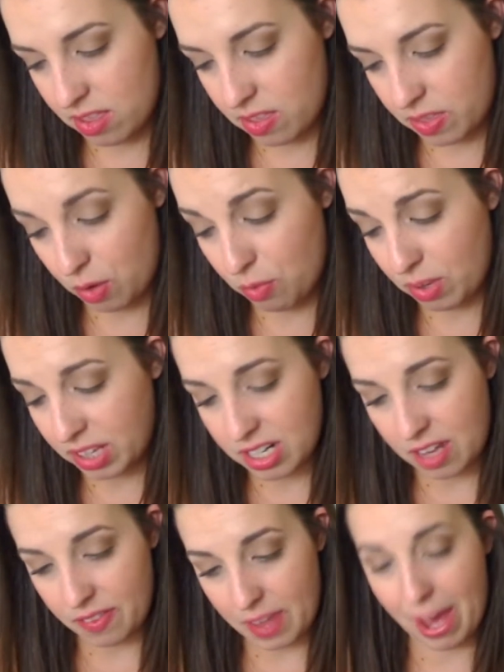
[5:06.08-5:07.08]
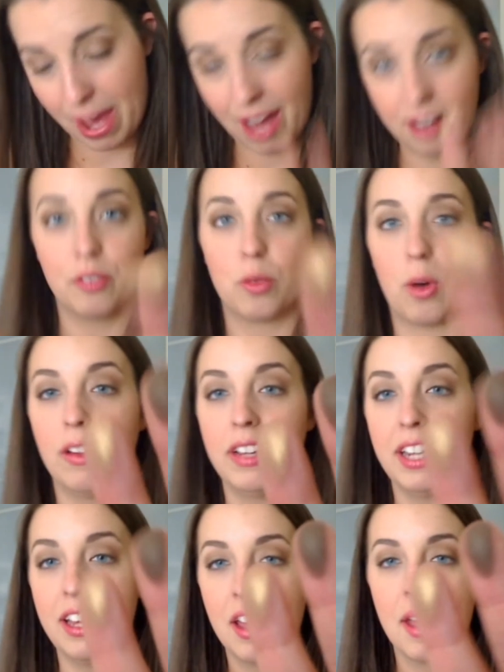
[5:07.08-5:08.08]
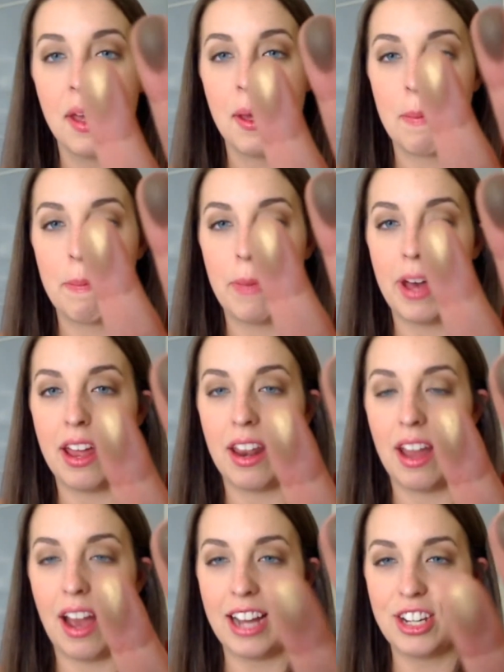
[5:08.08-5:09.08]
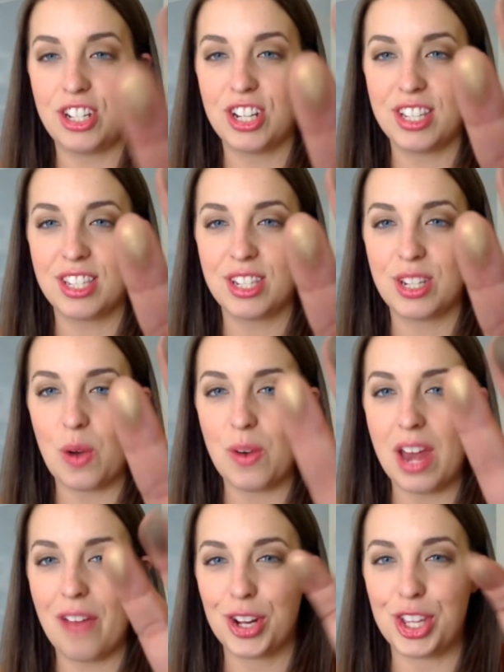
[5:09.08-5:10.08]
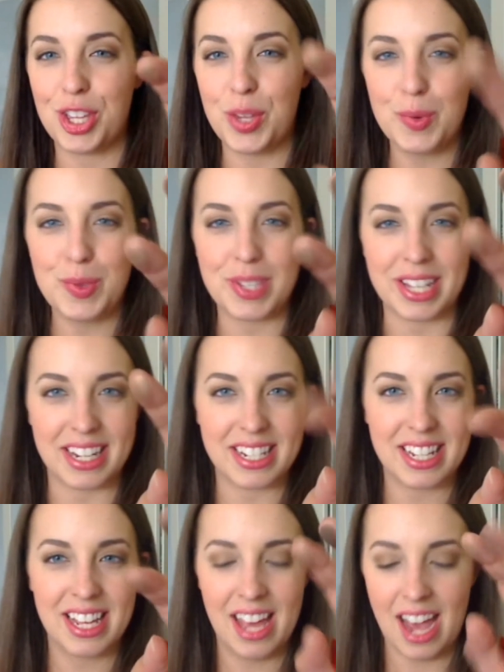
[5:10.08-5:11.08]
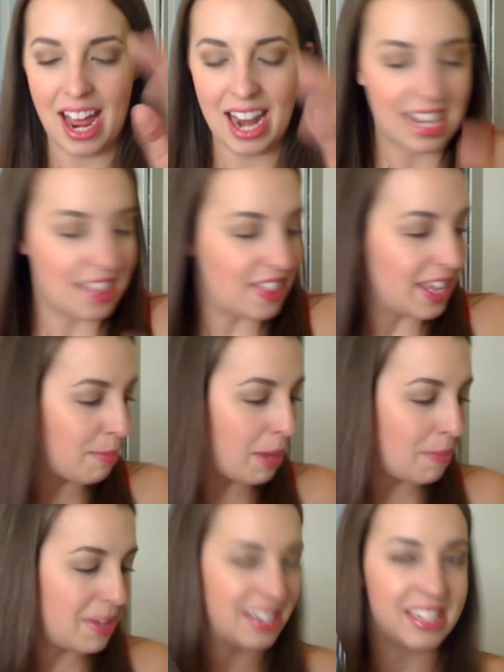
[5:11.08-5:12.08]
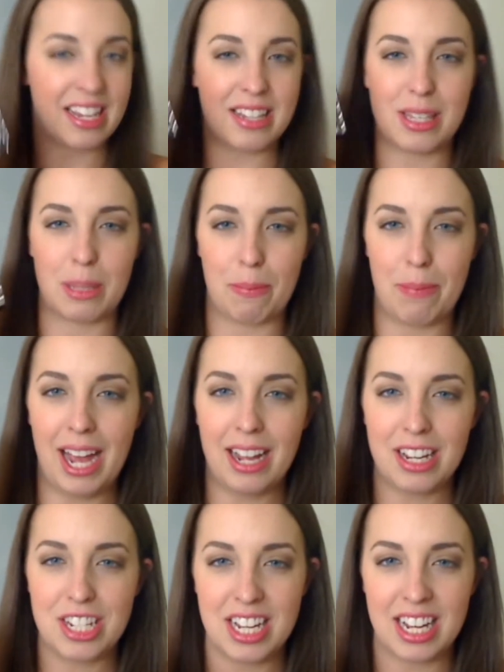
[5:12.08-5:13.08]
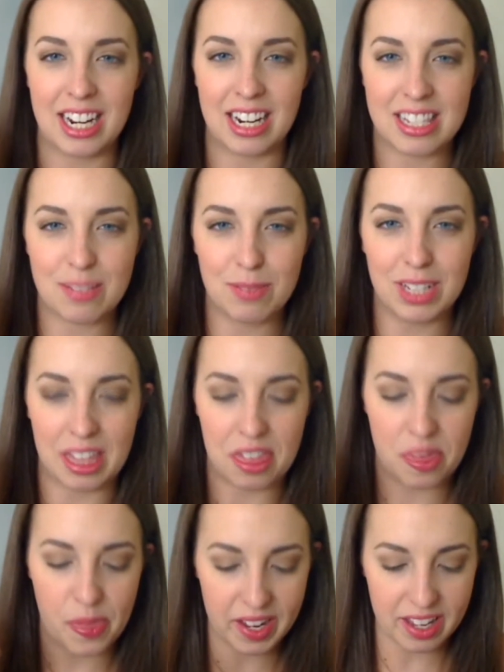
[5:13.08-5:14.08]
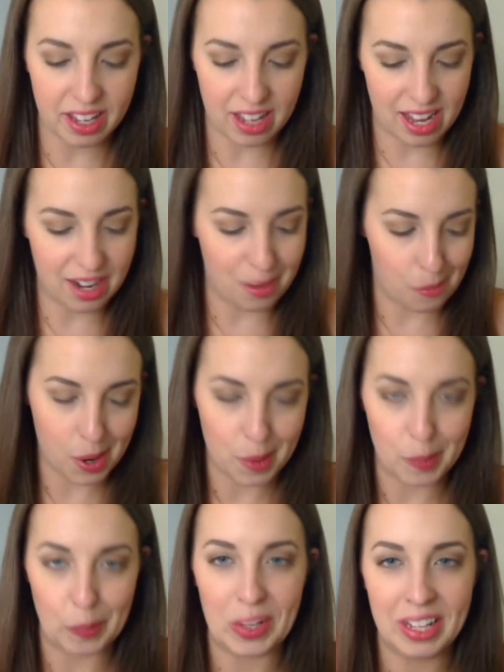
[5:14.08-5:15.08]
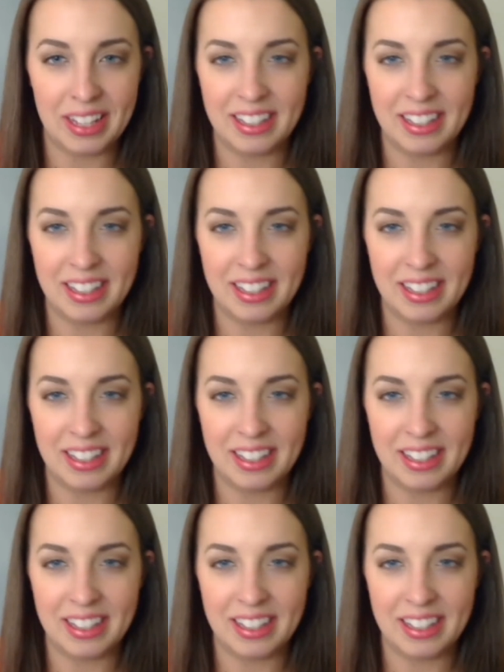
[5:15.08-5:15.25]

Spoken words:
They're really not that bad of quality, but I just don't ever use it. And I think maybe it's because of the packaging and it's really thick. I don't know.